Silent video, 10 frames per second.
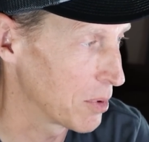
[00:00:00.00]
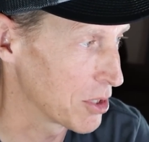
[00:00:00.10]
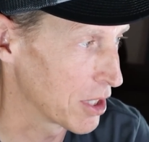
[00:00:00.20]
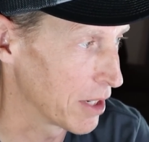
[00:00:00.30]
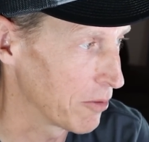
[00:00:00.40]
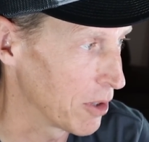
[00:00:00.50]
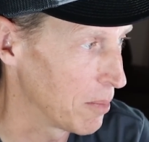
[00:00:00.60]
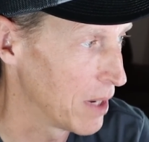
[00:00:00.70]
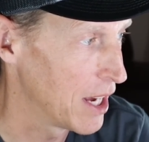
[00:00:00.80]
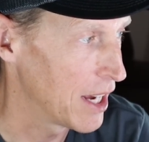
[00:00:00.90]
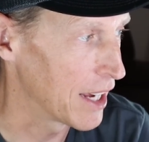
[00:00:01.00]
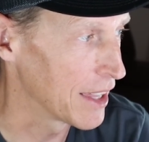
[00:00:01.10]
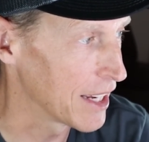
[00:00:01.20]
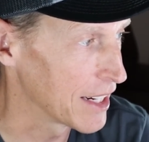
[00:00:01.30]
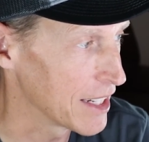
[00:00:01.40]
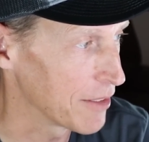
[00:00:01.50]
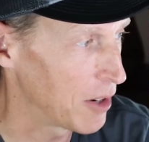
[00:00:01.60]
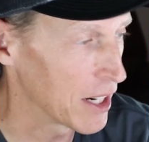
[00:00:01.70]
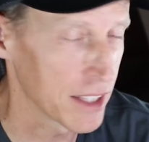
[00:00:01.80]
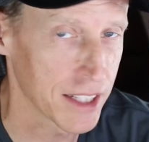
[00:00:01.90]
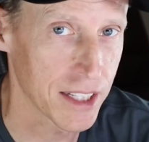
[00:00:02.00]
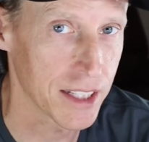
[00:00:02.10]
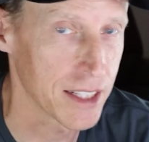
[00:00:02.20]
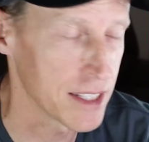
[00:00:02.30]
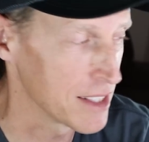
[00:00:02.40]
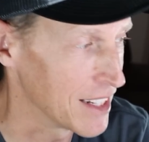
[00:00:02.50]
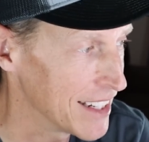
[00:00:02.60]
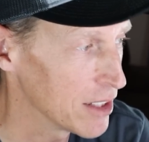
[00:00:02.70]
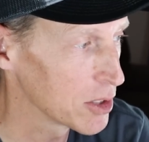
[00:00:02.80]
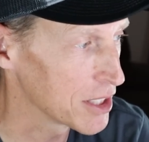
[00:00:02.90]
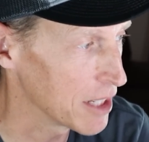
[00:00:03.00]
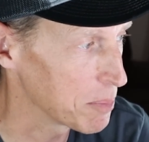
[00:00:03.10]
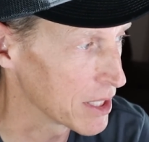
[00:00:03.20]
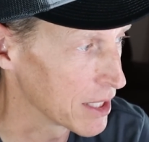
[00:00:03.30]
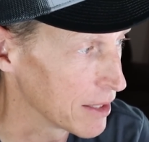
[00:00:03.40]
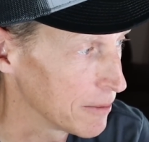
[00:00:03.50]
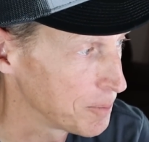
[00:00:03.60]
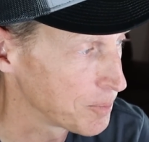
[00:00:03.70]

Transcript: point you come from. And then he, finally is Neil Tipton.